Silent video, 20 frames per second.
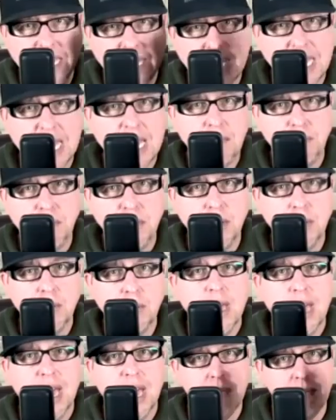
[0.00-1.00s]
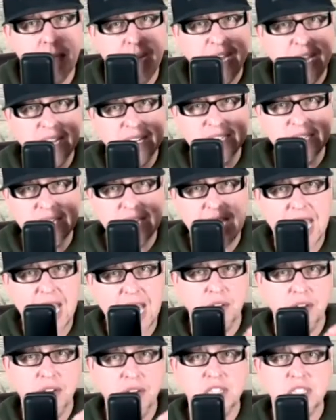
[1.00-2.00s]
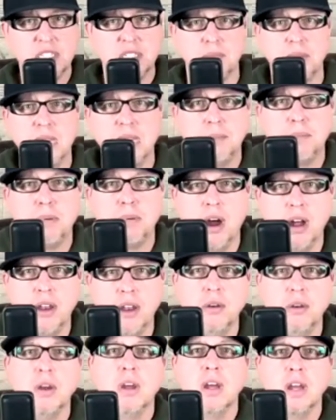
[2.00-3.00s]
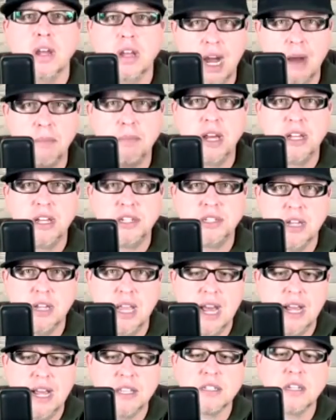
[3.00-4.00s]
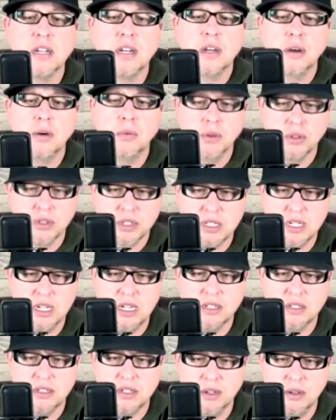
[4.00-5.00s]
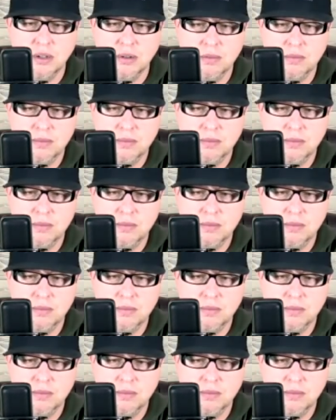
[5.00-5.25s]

keep you and may his countenance be upon you. God bless you guys. We'll see you soon.